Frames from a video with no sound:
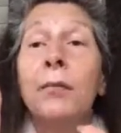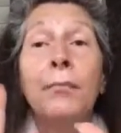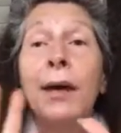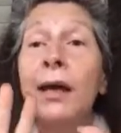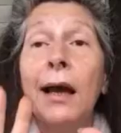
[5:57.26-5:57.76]

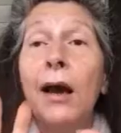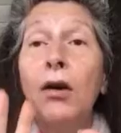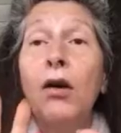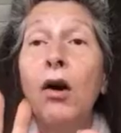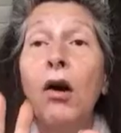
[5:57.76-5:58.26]
My
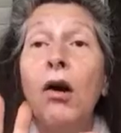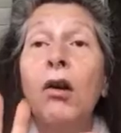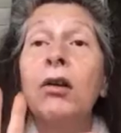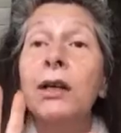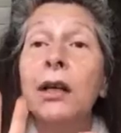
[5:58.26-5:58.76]

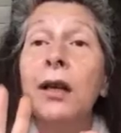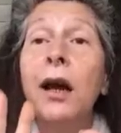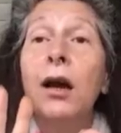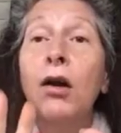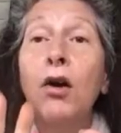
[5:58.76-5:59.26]
alcohol did
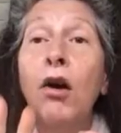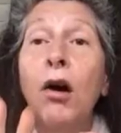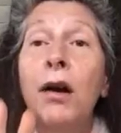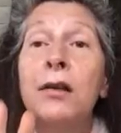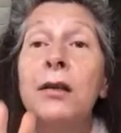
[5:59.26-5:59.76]
not
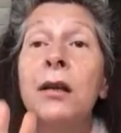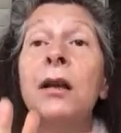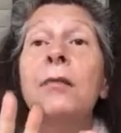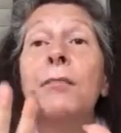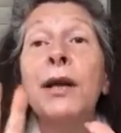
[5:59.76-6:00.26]
cause
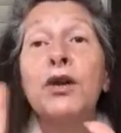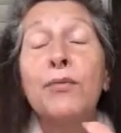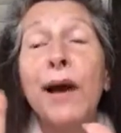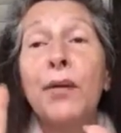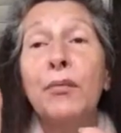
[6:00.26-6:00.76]
my
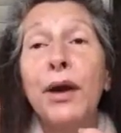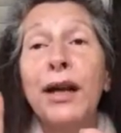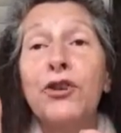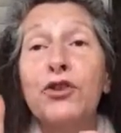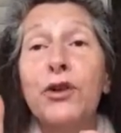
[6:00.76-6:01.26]
traumatic brain
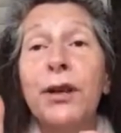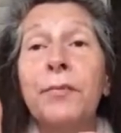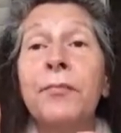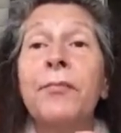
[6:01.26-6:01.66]
injury.